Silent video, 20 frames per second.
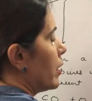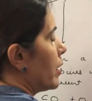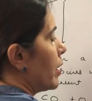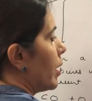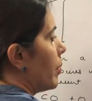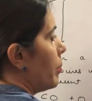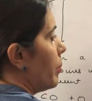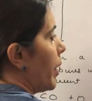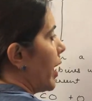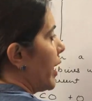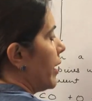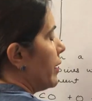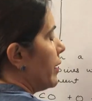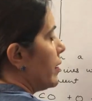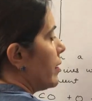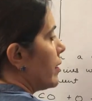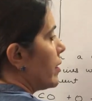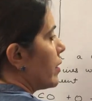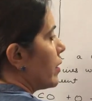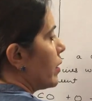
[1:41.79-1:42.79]

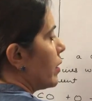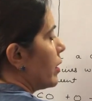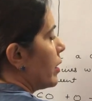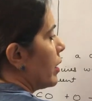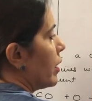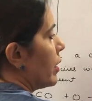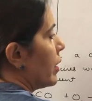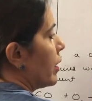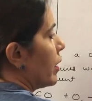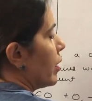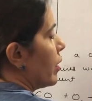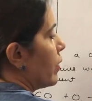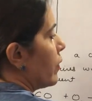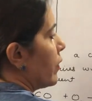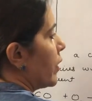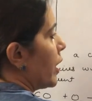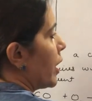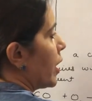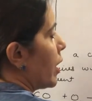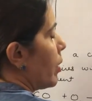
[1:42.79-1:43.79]
combines
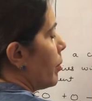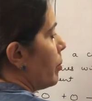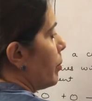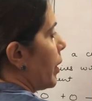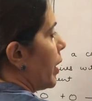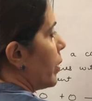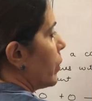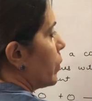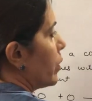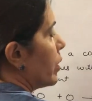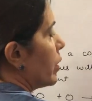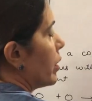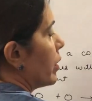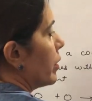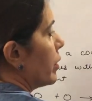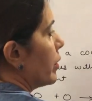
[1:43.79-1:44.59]
with a compound